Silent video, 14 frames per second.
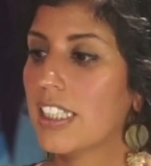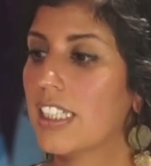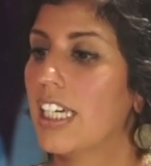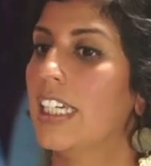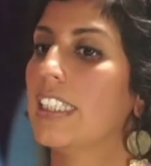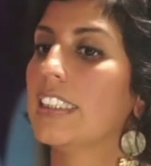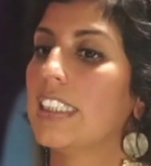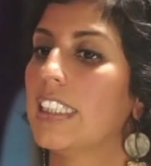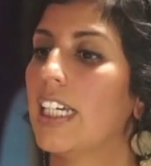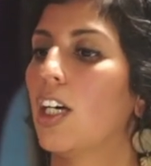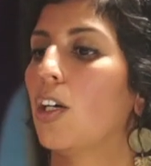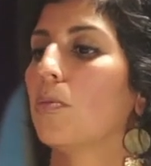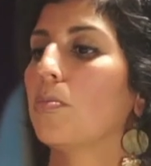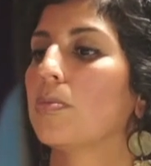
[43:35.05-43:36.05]
and to
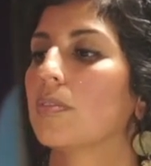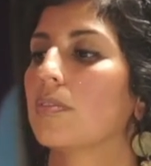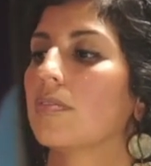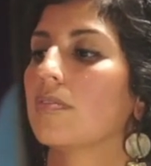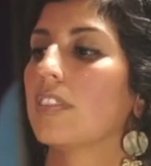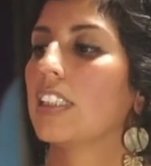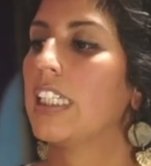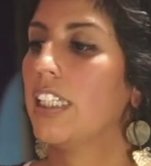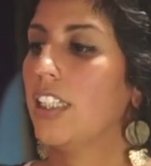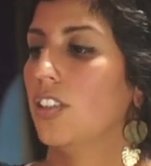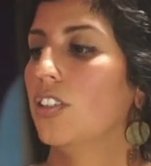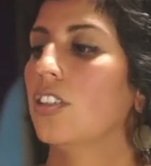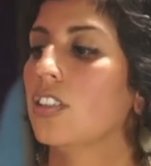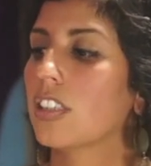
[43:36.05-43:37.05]
help
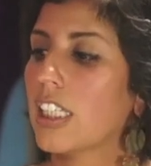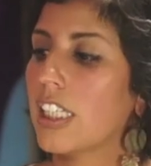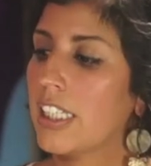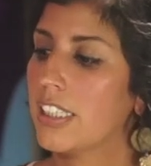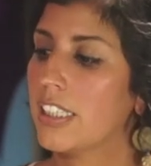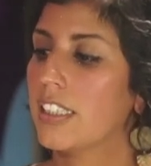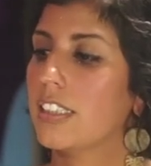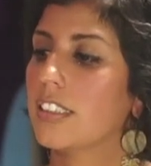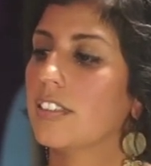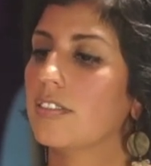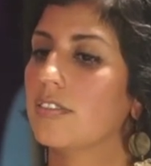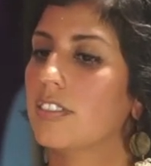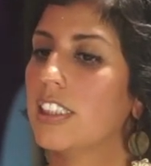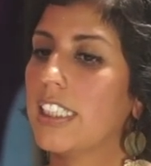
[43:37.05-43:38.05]
heal
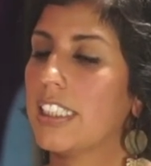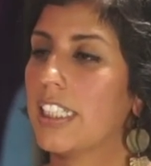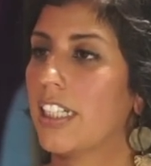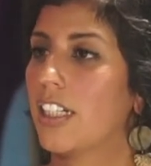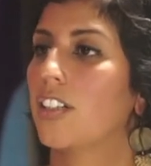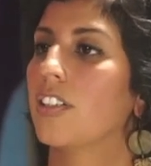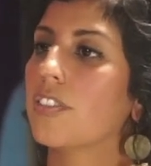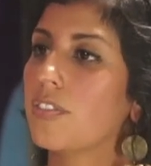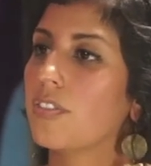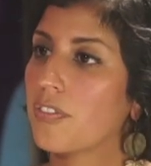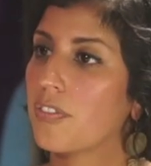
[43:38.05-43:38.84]
and take care of